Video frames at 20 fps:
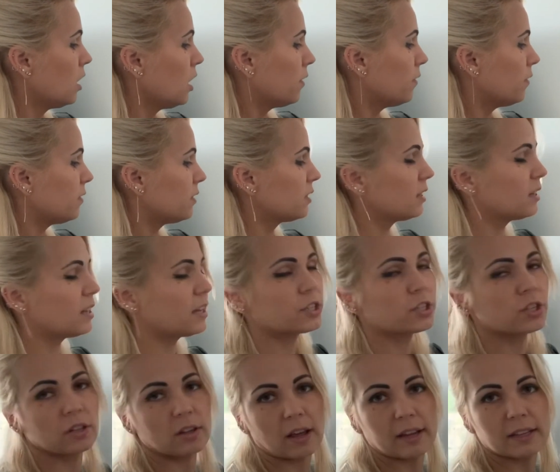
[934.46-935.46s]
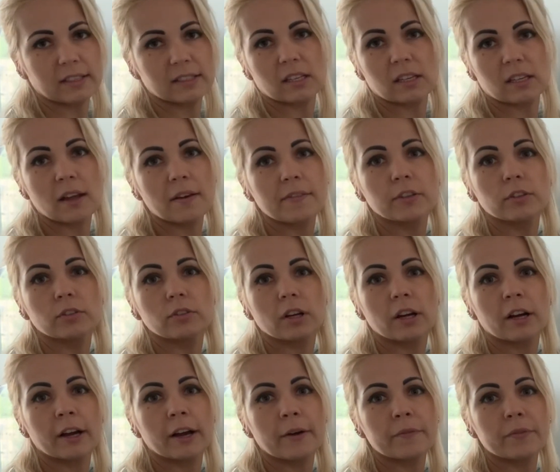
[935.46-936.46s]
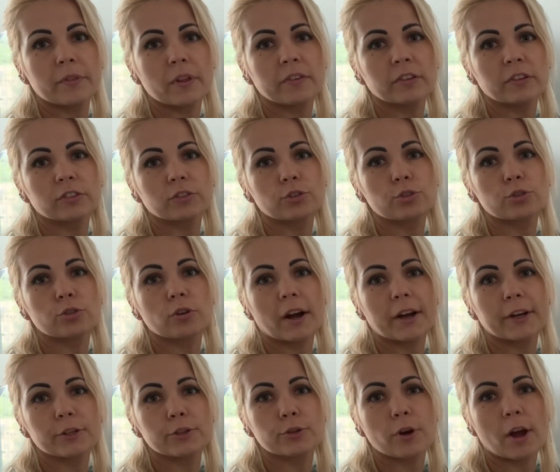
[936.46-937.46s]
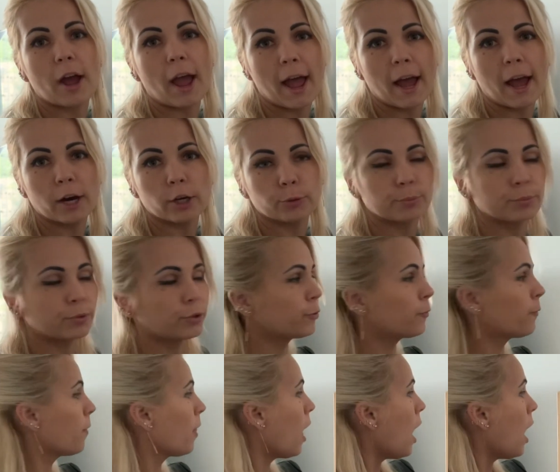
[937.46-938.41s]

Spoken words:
with leisure lines, and I will try to help you.